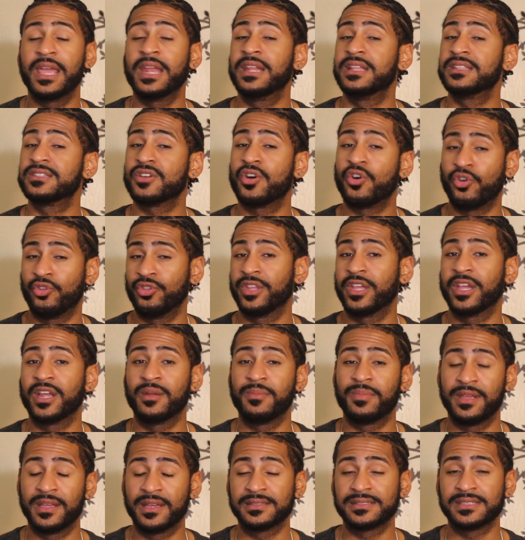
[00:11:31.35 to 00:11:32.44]
and it's only going to
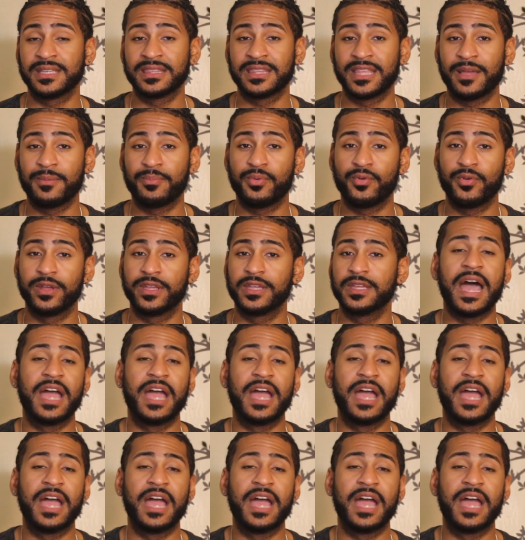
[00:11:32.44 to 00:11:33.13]
be us at that point.